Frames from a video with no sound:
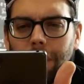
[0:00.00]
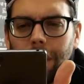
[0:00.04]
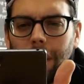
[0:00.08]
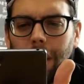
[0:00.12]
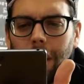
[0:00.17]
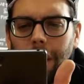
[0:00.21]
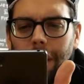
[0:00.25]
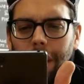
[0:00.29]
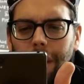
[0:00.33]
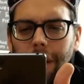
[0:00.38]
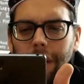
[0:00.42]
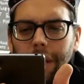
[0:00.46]

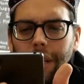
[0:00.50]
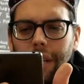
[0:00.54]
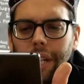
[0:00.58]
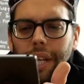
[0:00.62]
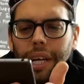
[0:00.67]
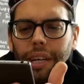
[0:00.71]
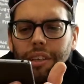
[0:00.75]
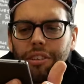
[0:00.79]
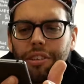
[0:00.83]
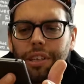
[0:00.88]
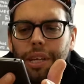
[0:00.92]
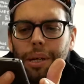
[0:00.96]
And then the
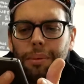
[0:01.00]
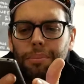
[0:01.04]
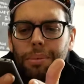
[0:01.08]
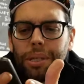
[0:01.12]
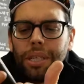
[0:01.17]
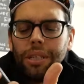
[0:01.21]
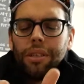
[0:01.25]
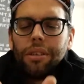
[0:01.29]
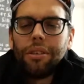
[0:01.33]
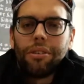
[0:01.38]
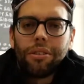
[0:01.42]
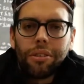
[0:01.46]
next step
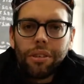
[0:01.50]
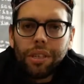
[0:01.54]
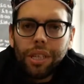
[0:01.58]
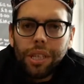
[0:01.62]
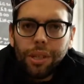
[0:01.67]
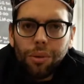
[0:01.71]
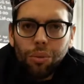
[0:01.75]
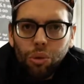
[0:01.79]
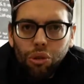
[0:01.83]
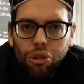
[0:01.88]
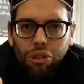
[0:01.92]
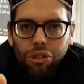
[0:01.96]
is
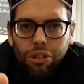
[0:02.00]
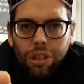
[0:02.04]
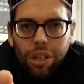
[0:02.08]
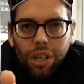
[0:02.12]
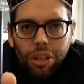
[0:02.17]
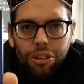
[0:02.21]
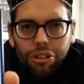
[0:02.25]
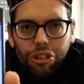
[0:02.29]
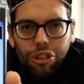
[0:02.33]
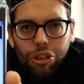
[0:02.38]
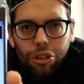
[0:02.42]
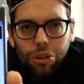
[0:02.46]
it will just
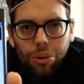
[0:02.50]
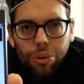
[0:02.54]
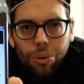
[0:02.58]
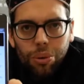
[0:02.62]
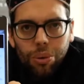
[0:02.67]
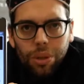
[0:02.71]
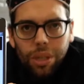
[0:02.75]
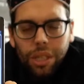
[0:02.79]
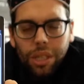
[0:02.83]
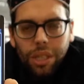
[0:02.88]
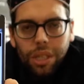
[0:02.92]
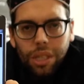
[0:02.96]
ask you
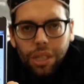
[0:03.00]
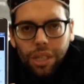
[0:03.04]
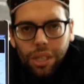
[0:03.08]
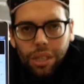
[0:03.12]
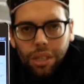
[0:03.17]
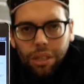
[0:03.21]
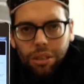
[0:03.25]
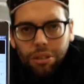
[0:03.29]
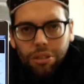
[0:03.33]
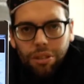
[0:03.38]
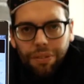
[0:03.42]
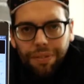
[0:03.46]

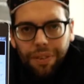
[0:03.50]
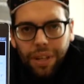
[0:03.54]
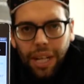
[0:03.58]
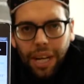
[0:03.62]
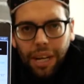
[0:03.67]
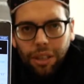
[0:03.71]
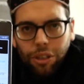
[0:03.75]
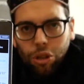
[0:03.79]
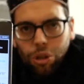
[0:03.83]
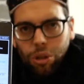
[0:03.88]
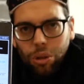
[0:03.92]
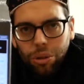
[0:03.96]
to fill
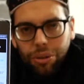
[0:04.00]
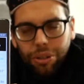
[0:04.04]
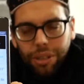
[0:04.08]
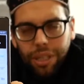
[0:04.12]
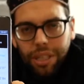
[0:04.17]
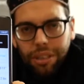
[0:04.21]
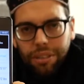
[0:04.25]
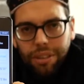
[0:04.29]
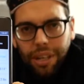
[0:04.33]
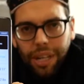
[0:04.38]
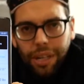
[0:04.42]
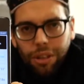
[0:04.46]
out your
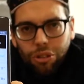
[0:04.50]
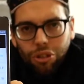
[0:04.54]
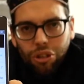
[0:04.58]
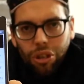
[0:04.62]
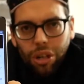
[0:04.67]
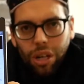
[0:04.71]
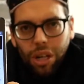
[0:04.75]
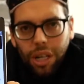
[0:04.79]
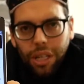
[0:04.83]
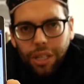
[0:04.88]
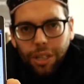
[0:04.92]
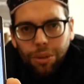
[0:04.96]
details, your
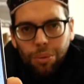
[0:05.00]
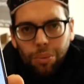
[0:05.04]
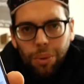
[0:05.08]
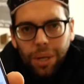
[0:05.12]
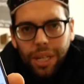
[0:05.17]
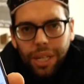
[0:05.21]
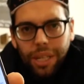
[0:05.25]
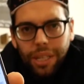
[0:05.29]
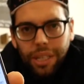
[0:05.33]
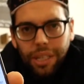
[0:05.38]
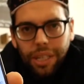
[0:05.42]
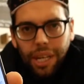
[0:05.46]
height, your
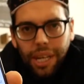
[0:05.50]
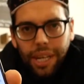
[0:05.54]
weight, your